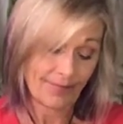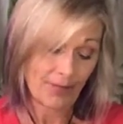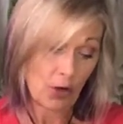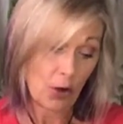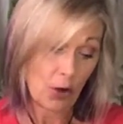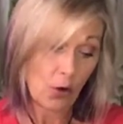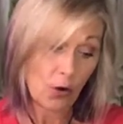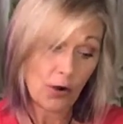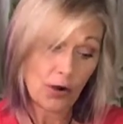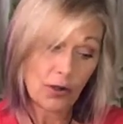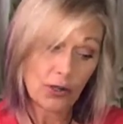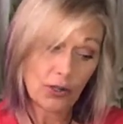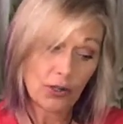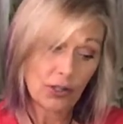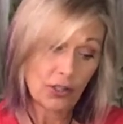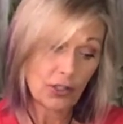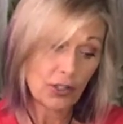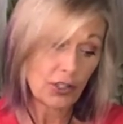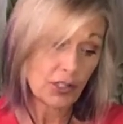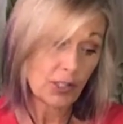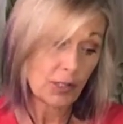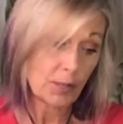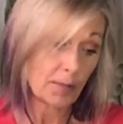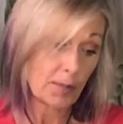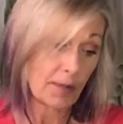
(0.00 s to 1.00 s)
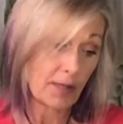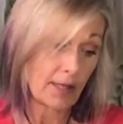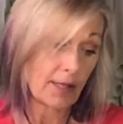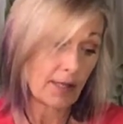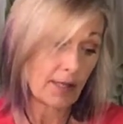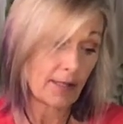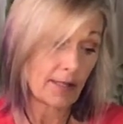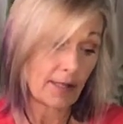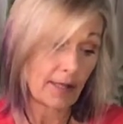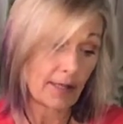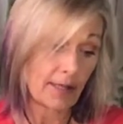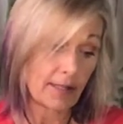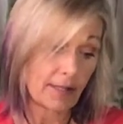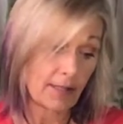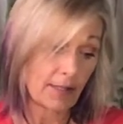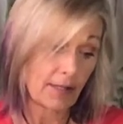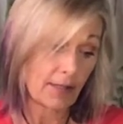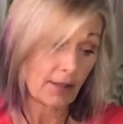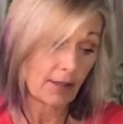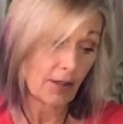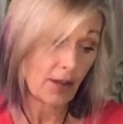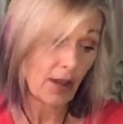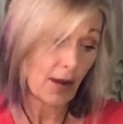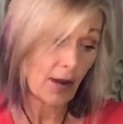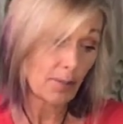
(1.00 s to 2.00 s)
or it could just be the
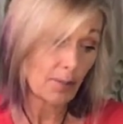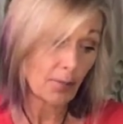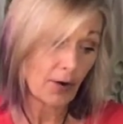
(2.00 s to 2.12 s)
thought